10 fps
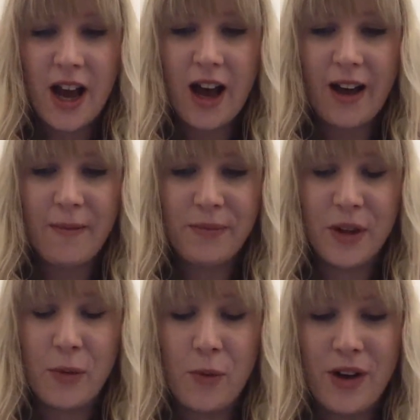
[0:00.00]

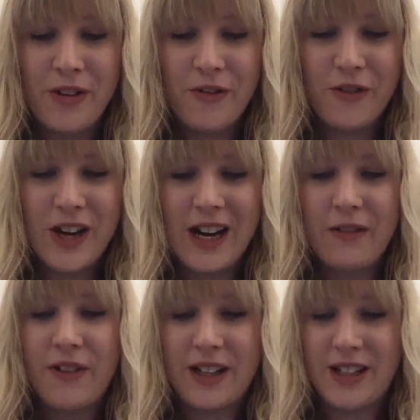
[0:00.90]
One really
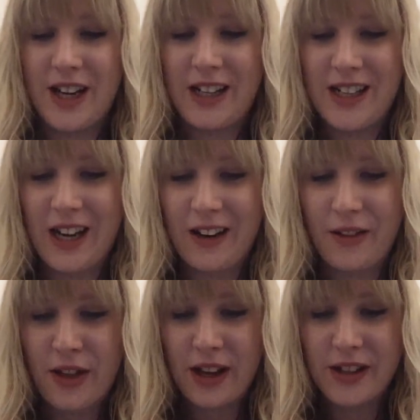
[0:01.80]
fascinating
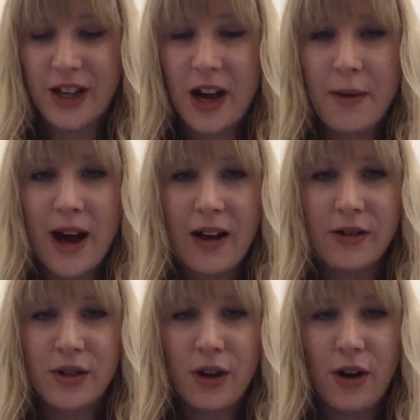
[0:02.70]
thing to come
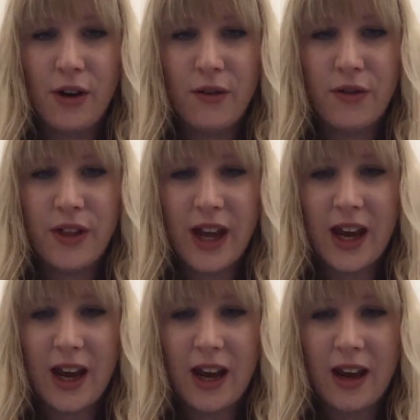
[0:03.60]
out of
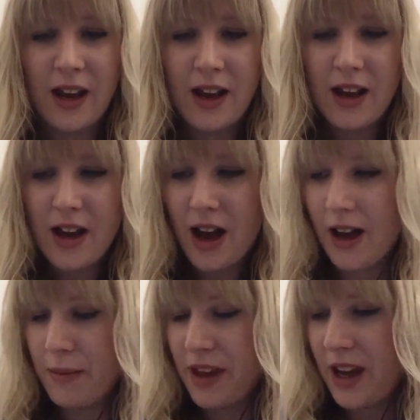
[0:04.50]
the
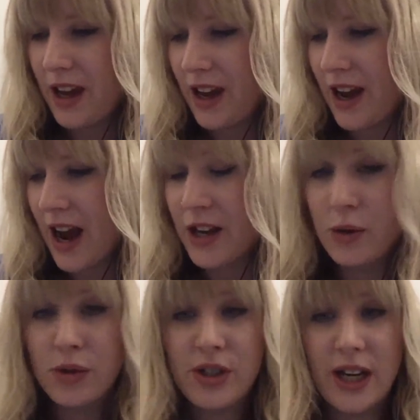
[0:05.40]

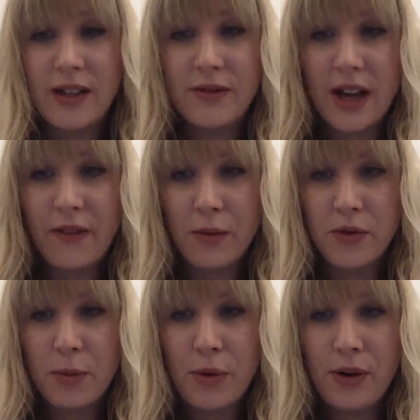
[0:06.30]
annual State of DevOps
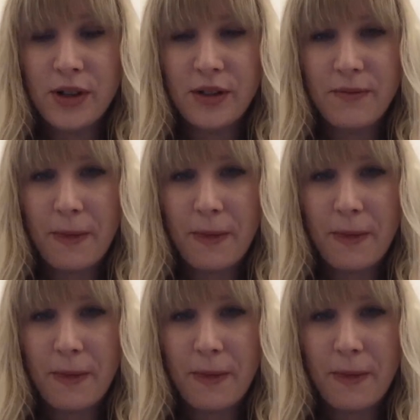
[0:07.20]
report